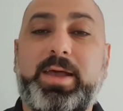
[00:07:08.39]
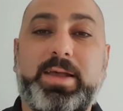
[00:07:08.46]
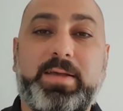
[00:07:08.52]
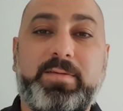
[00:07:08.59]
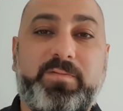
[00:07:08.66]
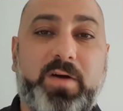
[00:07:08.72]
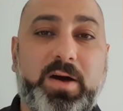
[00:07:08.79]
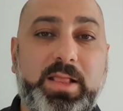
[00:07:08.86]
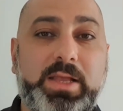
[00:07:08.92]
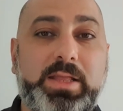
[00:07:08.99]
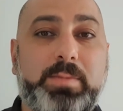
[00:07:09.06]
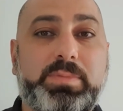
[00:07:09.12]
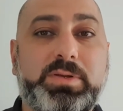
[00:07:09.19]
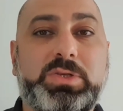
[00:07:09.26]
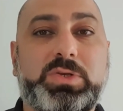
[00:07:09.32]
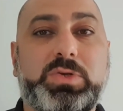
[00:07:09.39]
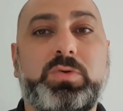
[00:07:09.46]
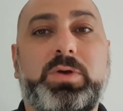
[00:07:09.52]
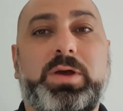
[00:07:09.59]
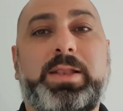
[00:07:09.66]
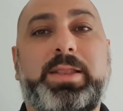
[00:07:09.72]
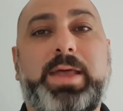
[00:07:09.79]
And finally, number
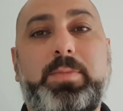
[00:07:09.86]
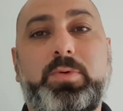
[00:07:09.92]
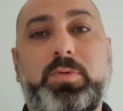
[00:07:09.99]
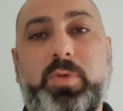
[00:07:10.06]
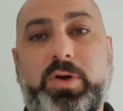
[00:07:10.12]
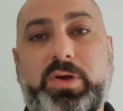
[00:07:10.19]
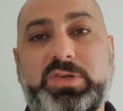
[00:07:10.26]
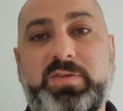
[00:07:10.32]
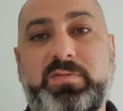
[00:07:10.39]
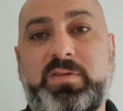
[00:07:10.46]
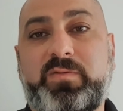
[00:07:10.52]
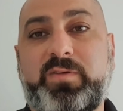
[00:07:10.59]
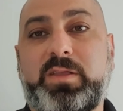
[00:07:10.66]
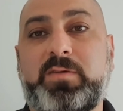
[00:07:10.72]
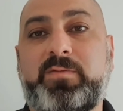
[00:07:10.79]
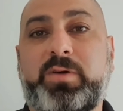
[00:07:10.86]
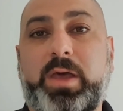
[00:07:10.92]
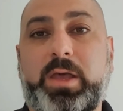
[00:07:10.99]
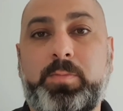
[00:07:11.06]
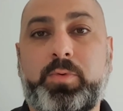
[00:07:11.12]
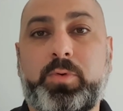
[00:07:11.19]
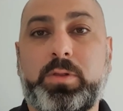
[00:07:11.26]
2, enable Microsoft Defender for
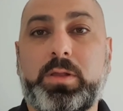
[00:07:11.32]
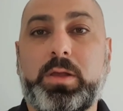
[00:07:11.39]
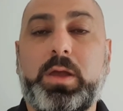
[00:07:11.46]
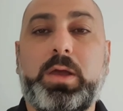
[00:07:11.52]
Endpoint,